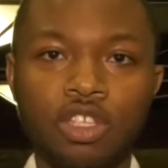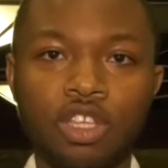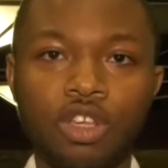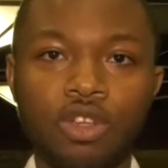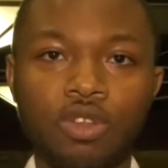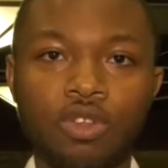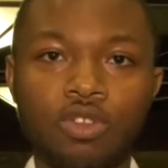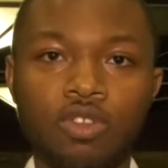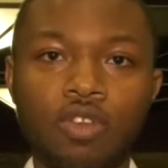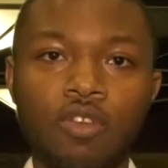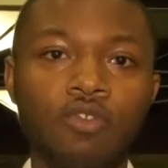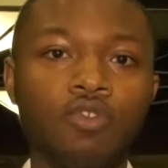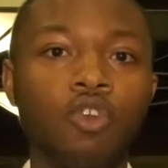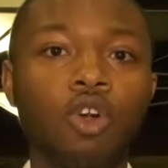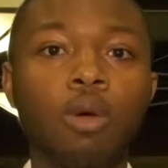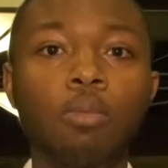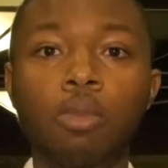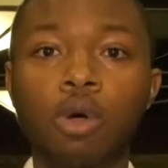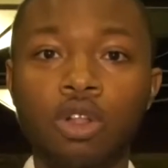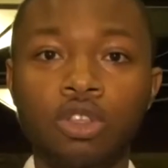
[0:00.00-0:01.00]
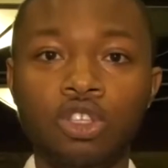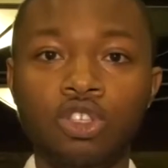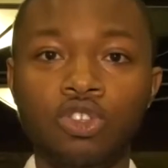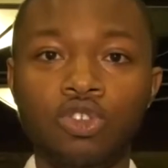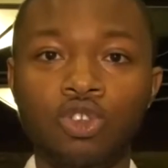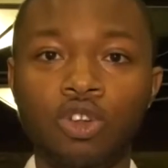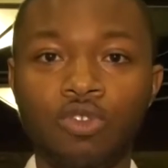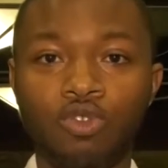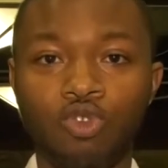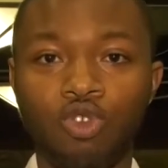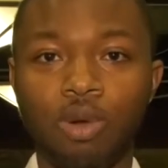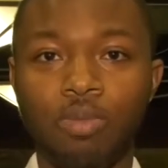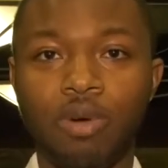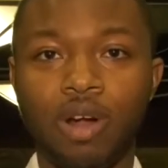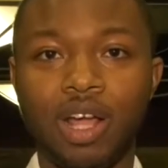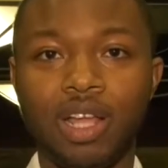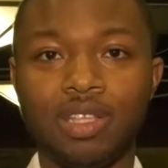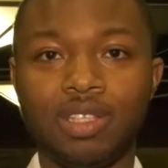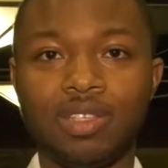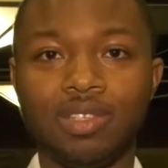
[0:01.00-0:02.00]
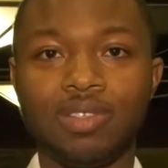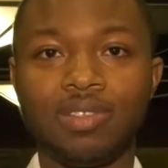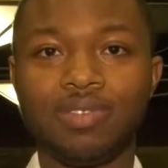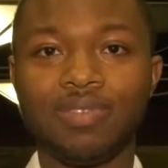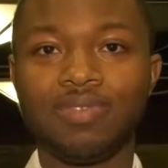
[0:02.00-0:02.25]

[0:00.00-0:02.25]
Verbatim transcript: skills for a multitude of door prizes.